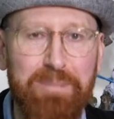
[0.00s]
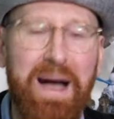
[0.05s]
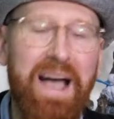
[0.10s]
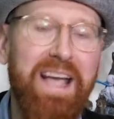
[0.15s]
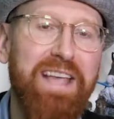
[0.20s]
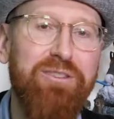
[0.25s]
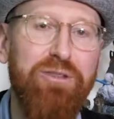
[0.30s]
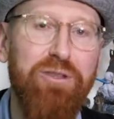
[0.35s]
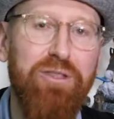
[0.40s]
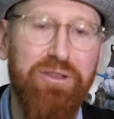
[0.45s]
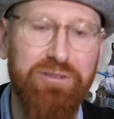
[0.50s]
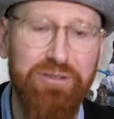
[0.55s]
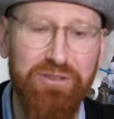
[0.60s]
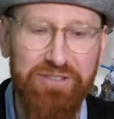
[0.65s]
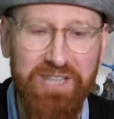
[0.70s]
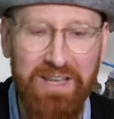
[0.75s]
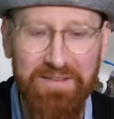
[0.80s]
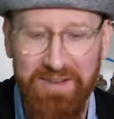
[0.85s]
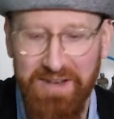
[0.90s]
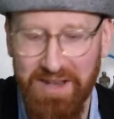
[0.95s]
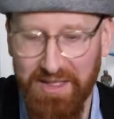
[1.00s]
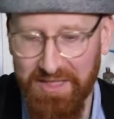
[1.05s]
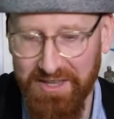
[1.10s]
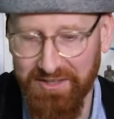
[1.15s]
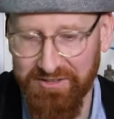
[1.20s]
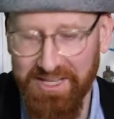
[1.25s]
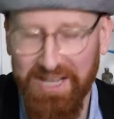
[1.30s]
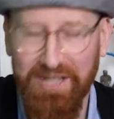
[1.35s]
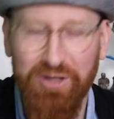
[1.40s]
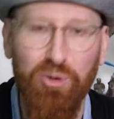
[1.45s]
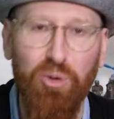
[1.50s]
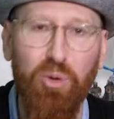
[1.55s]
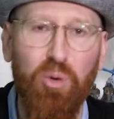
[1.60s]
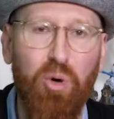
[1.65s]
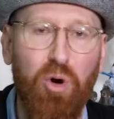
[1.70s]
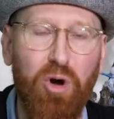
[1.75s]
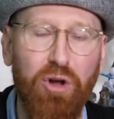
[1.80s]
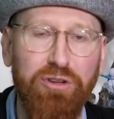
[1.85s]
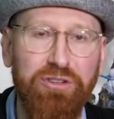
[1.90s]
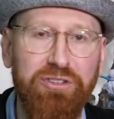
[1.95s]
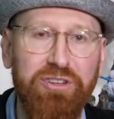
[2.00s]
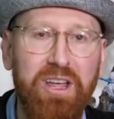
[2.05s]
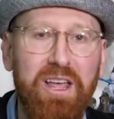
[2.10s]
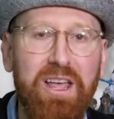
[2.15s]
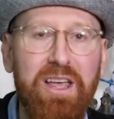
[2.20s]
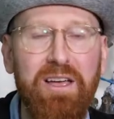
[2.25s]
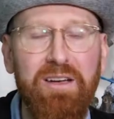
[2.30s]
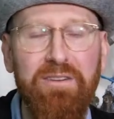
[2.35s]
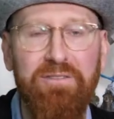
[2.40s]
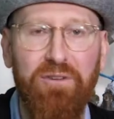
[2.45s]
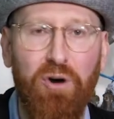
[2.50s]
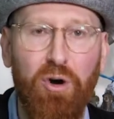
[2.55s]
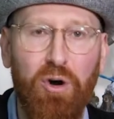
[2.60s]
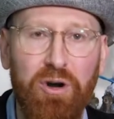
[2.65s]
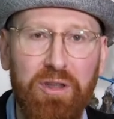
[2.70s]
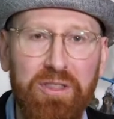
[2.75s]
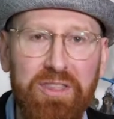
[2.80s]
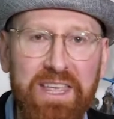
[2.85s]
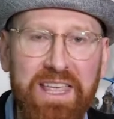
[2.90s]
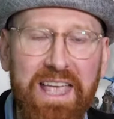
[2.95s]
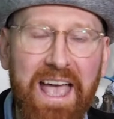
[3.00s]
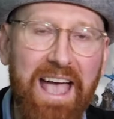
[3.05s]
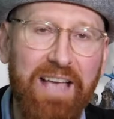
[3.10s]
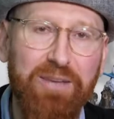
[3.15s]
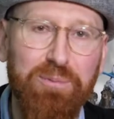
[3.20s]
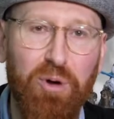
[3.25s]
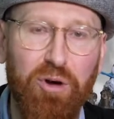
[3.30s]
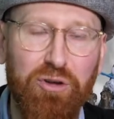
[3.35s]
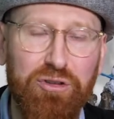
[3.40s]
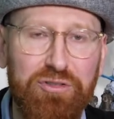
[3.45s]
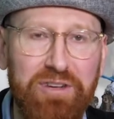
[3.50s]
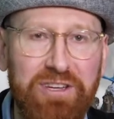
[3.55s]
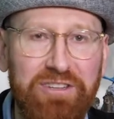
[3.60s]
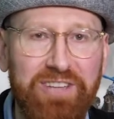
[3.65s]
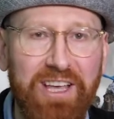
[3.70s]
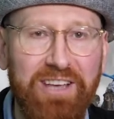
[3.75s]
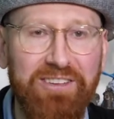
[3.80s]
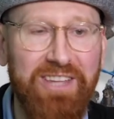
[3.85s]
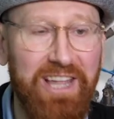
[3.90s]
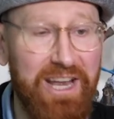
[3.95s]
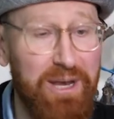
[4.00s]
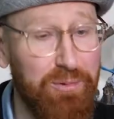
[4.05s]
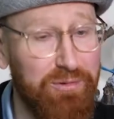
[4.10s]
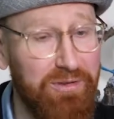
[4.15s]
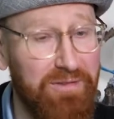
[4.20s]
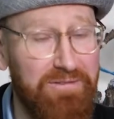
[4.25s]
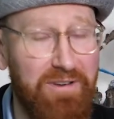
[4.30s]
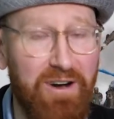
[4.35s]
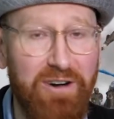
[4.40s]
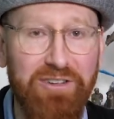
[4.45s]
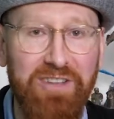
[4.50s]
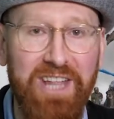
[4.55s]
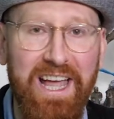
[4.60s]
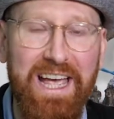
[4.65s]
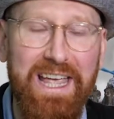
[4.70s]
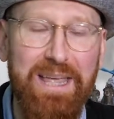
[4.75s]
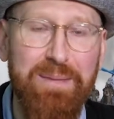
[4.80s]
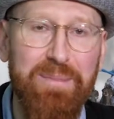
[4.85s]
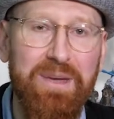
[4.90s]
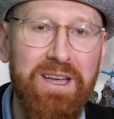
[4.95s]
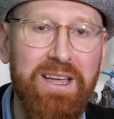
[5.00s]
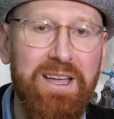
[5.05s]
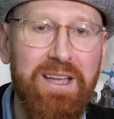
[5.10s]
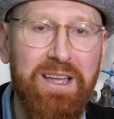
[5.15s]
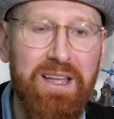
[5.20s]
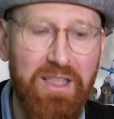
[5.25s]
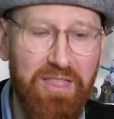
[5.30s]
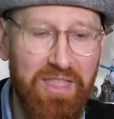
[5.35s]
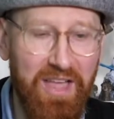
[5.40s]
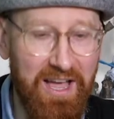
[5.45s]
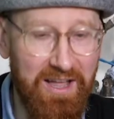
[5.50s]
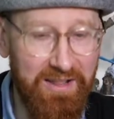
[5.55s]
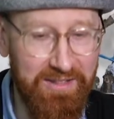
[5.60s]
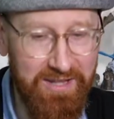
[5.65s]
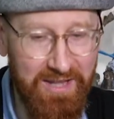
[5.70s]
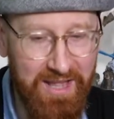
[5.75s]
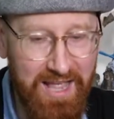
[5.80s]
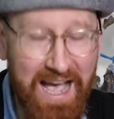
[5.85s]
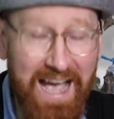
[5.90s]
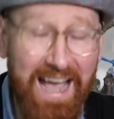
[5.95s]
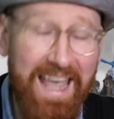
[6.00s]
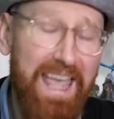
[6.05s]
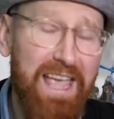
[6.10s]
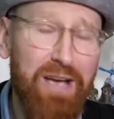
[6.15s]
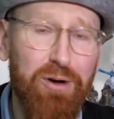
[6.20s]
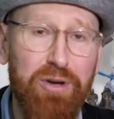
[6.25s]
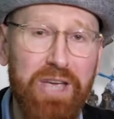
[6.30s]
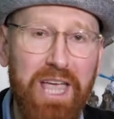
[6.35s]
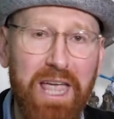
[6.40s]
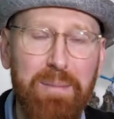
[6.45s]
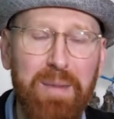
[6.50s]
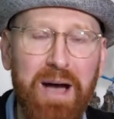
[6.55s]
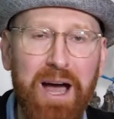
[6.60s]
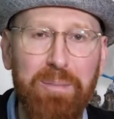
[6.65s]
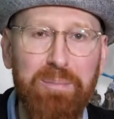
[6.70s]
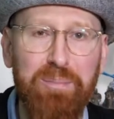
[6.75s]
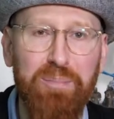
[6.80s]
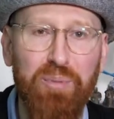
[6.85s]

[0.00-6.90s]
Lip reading: Back in 2007, this title launched for the Xbox 360, and it was the first time that a Halo game had